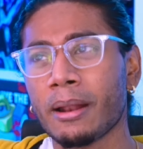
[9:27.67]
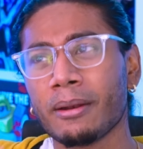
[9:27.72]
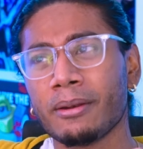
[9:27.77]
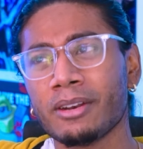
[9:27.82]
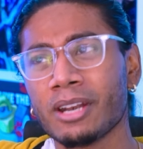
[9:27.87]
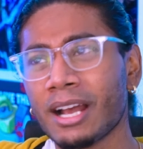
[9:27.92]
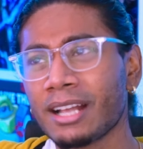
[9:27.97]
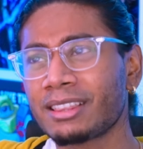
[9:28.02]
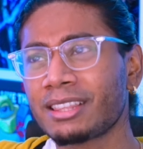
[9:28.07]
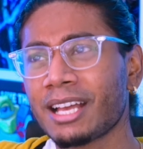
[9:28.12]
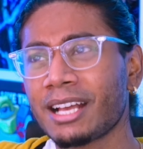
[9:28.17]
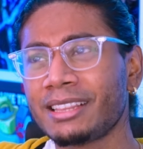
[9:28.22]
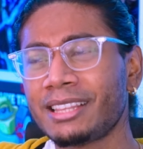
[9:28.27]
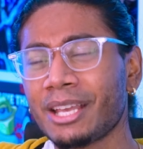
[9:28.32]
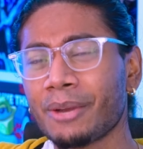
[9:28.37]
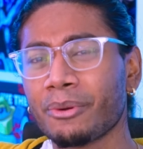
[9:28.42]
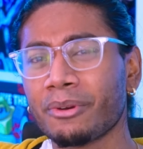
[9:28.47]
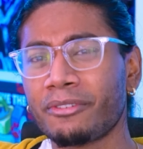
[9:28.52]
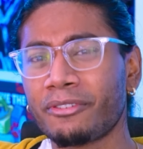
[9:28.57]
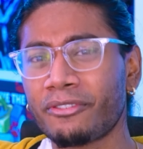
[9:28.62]
Not that
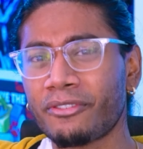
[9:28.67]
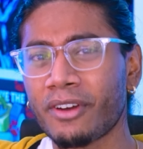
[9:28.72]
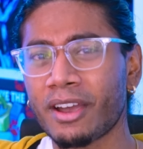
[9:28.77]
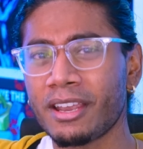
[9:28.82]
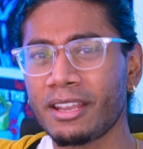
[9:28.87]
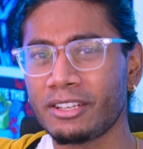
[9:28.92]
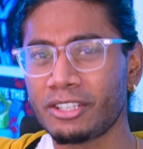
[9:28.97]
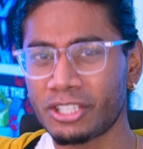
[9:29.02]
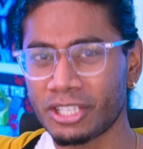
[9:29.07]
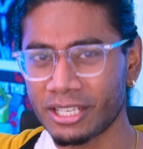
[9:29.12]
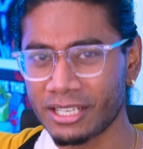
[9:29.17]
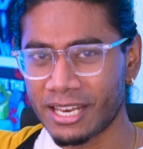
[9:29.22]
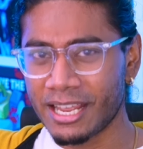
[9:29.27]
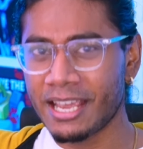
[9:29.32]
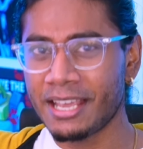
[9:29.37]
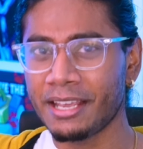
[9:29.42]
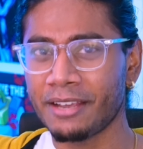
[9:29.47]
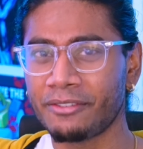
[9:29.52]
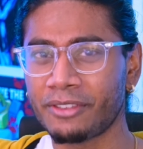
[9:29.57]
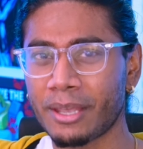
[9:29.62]
they would fight
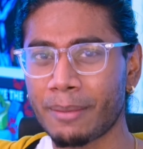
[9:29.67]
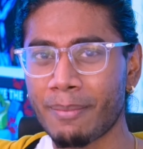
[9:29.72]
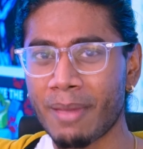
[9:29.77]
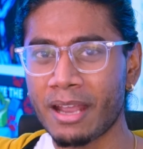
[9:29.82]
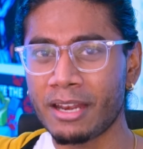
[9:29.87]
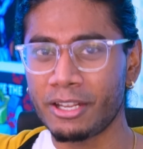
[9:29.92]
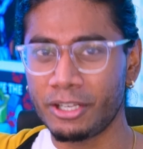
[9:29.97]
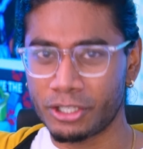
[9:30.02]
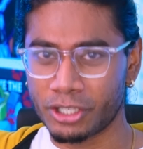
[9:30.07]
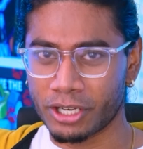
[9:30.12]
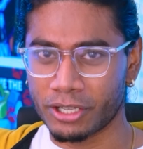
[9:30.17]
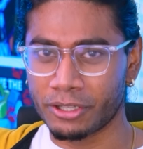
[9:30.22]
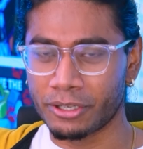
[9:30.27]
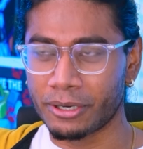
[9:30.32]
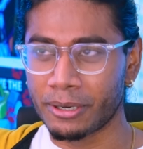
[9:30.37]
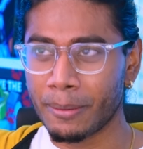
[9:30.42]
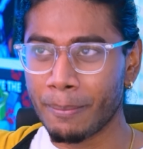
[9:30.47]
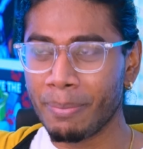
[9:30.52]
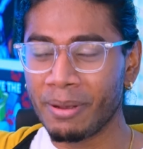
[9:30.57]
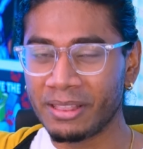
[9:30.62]
today if they met each
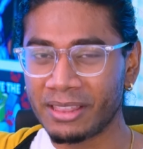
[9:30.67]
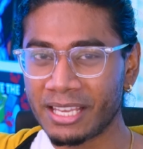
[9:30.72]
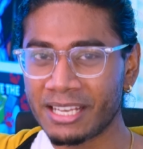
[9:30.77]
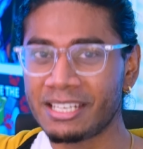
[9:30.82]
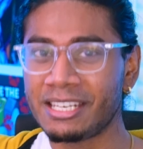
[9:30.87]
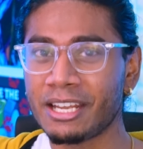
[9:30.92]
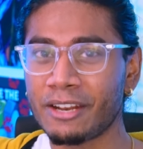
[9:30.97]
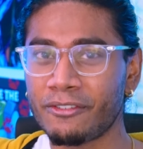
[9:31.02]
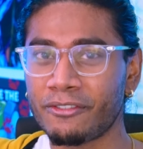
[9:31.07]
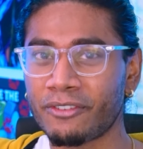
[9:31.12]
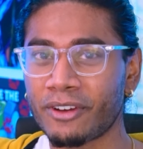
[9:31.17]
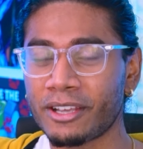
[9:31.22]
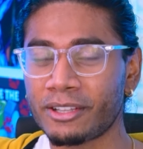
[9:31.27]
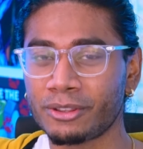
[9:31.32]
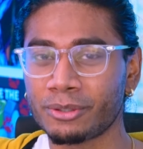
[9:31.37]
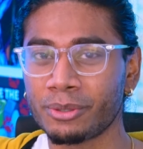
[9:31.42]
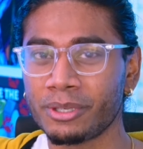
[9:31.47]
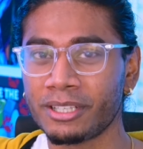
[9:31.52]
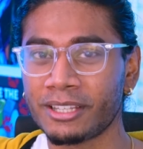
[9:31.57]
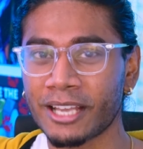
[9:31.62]
other, but they did
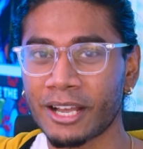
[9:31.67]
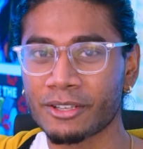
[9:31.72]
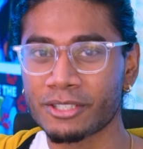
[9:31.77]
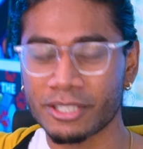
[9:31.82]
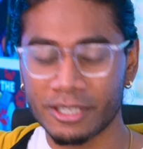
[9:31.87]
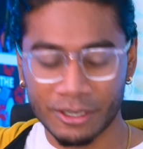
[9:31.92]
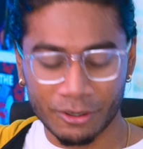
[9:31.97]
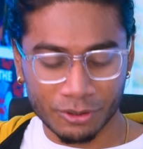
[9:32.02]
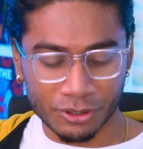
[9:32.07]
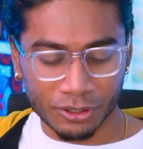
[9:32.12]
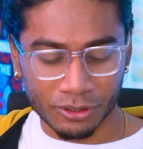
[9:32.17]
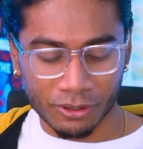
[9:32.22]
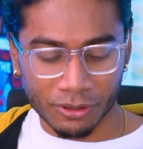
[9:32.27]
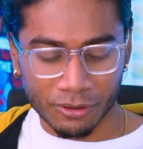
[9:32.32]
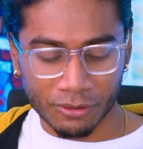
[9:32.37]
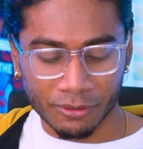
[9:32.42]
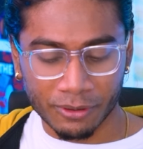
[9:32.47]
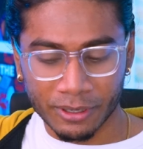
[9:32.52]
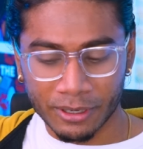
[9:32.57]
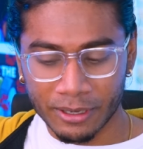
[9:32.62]
fight 3,000 years
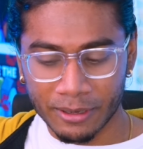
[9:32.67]
ago.